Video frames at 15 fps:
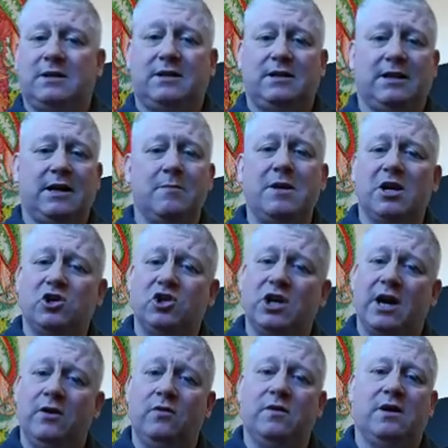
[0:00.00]
Give me a
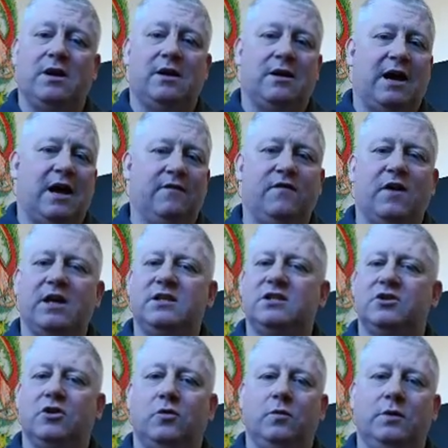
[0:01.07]
shout. Advice is
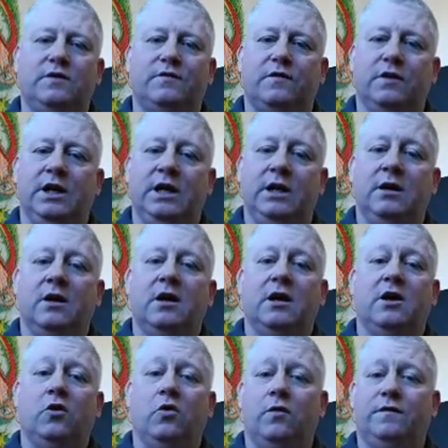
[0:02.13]
always free, and
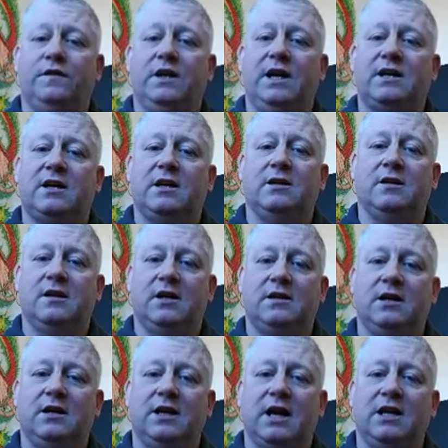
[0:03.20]
hopefully I can
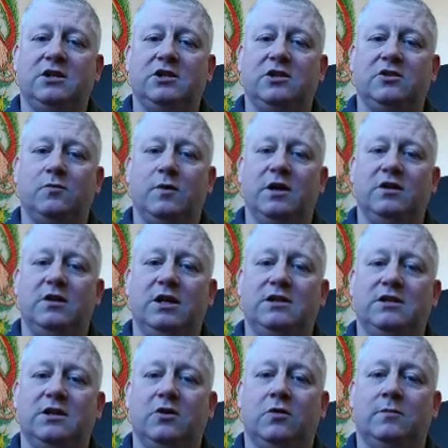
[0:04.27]
guide you to where you need to
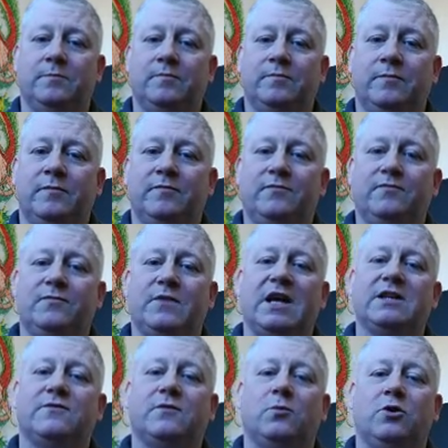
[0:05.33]
go.
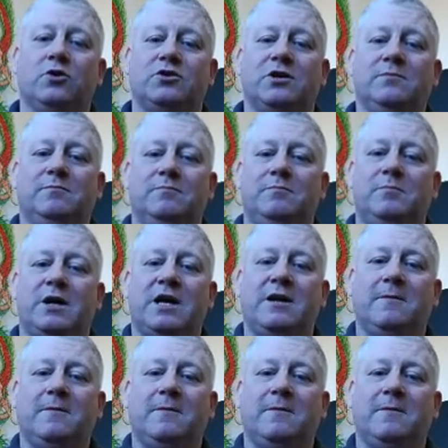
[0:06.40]
Thanks for watching. Bye.